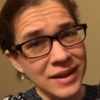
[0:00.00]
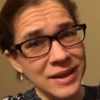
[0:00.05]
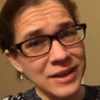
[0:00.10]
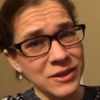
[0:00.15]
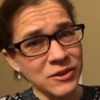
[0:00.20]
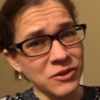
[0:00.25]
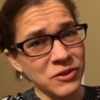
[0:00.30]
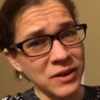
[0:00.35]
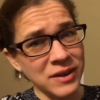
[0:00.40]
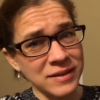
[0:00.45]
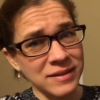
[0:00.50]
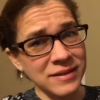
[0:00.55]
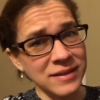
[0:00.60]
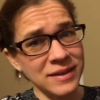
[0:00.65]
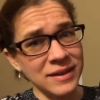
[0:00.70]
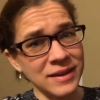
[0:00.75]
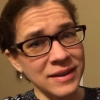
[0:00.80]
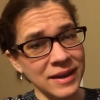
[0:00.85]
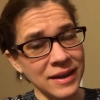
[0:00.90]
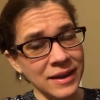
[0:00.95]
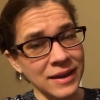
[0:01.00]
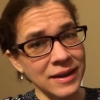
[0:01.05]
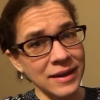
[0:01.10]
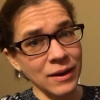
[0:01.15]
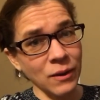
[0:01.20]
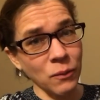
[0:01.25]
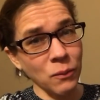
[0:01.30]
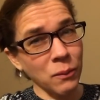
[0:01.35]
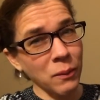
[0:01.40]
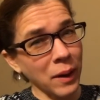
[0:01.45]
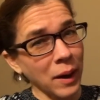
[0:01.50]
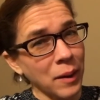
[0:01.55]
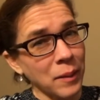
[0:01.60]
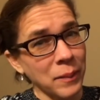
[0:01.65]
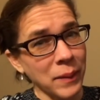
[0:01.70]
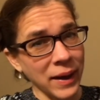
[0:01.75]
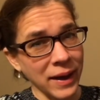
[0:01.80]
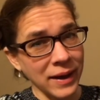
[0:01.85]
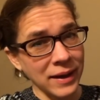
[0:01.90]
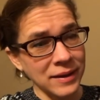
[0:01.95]
interested in a
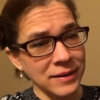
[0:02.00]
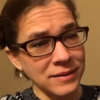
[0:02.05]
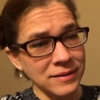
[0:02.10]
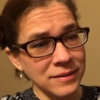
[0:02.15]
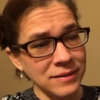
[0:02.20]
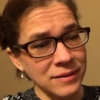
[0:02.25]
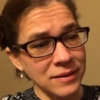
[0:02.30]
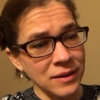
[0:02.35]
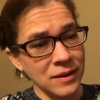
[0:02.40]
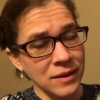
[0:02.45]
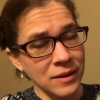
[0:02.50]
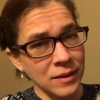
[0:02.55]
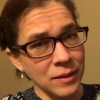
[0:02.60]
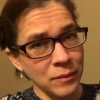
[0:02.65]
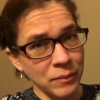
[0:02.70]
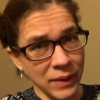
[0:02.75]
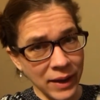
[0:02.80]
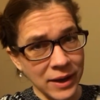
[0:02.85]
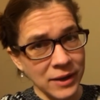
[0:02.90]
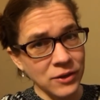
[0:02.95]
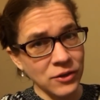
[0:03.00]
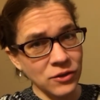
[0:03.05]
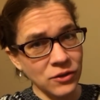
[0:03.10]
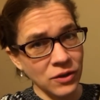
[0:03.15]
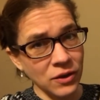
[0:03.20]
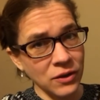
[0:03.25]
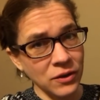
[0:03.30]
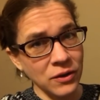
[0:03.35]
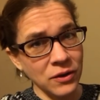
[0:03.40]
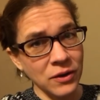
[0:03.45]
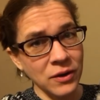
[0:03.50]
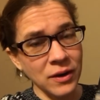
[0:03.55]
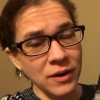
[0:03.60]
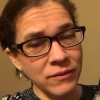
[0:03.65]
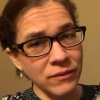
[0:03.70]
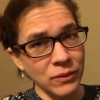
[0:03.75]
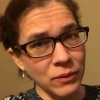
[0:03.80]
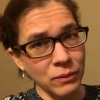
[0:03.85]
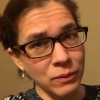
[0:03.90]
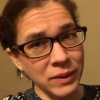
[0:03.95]
well-paced page turner
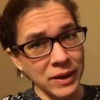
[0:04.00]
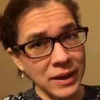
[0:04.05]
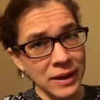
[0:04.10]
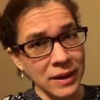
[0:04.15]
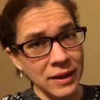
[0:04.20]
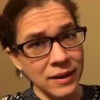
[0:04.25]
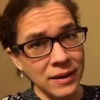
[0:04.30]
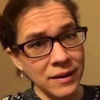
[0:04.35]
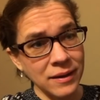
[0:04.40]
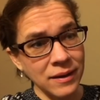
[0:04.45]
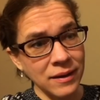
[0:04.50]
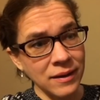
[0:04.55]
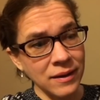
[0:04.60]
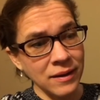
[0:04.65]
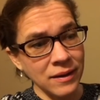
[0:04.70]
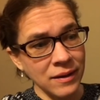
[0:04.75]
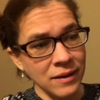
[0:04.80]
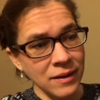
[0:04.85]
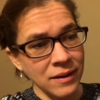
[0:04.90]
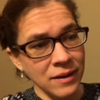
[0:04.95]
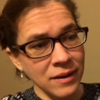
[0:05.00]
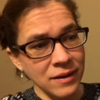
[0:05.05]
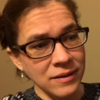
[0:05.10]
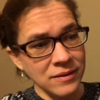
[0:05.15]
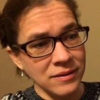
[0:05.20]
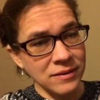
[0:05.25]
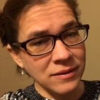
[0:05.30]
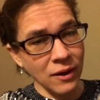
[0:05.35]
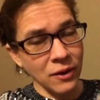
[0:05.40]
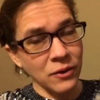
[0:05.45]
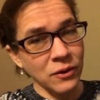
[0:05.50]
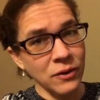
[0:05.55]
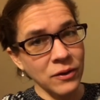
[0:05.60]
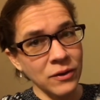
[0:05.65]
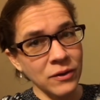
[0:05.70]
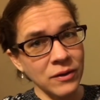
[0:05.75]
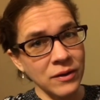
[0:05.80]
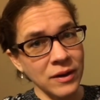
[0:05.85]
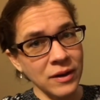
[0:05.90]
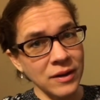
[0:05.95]
of a read,
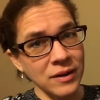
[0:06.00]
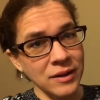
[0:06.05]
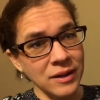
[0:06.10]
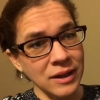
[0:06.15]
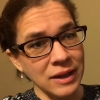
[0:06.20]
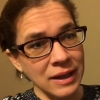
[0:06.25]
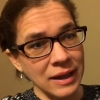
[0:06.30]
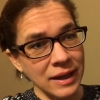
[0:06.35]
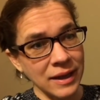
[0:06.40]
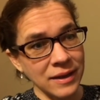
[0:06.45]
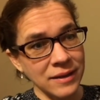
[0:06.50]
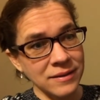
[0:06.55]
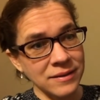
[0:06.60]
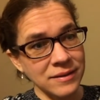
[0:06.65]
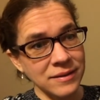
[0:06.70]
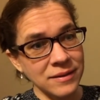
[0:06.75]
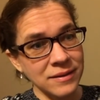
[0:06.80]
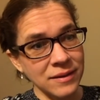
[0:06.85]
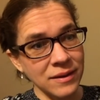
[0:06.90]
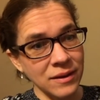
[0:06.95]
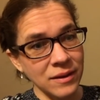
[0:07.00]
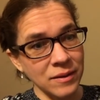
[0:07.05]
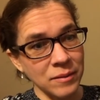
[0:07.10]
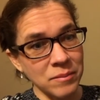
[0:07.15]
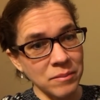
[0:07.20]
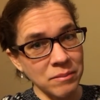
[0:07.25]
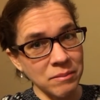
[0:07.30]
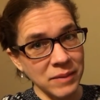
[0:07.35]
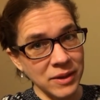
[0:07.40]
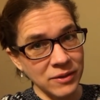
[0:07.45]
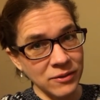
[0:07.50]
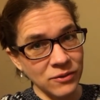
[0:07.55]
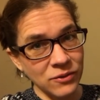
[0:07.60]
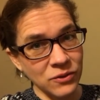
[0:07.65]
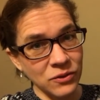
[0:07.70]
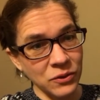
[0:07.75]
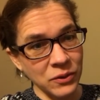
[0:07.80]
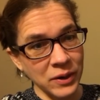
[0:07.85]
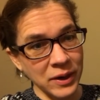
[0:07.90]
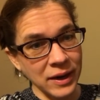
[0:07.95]
Southern lit
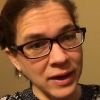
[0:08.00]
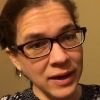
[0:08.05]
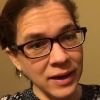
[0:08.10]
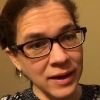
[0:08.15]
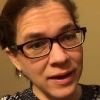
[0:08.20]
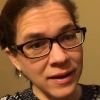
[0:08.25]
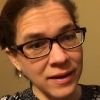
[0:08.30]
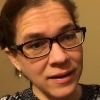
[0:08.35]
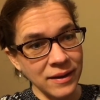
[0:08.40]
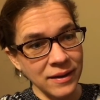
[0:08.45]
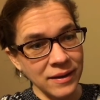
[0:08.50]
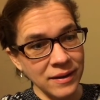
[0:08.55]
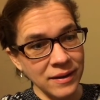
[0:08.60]
mystery,